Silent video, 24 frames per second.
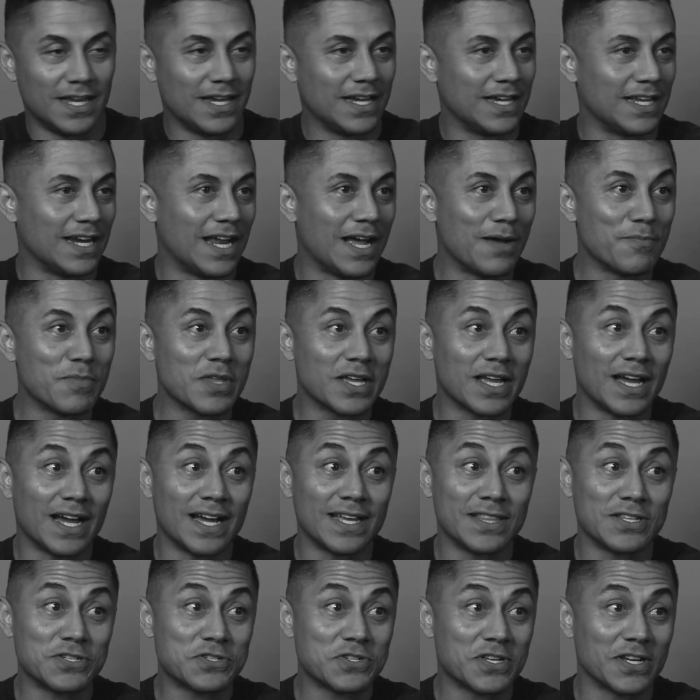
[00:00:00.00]
And I'm the
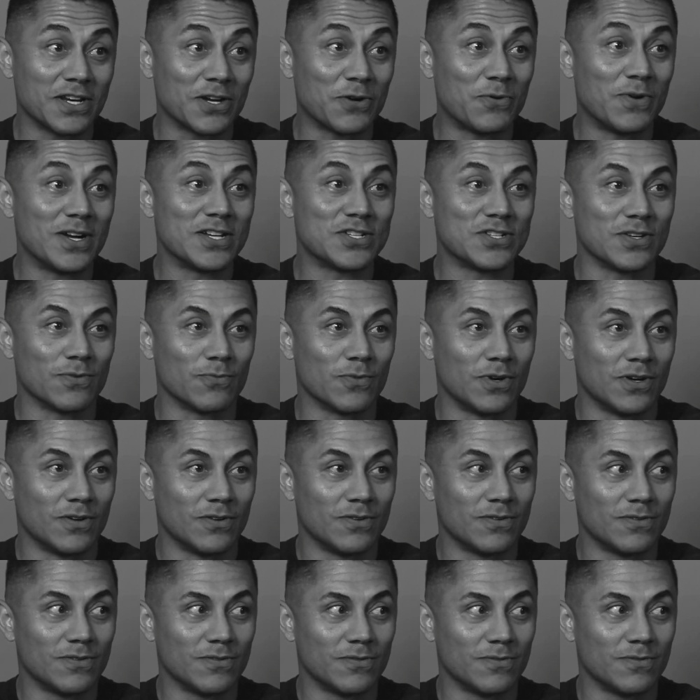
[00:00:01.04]
guy that's going to question,
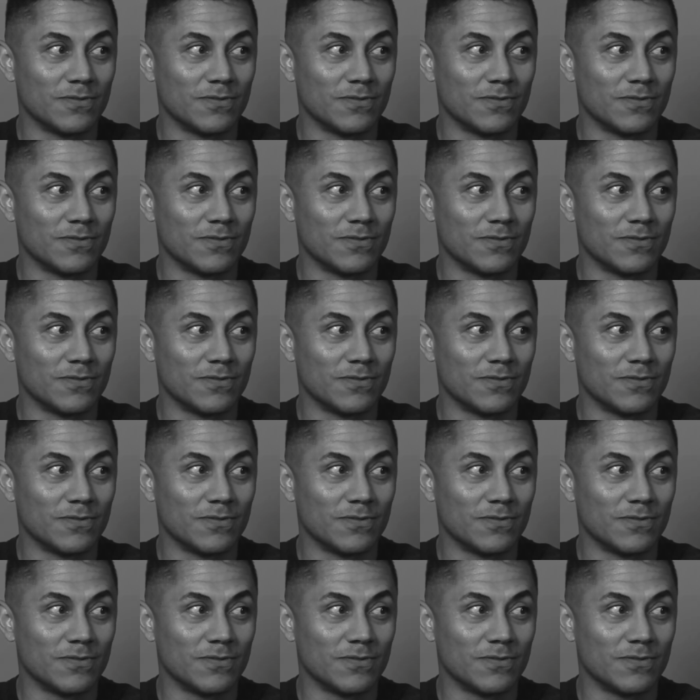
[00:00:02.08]
well,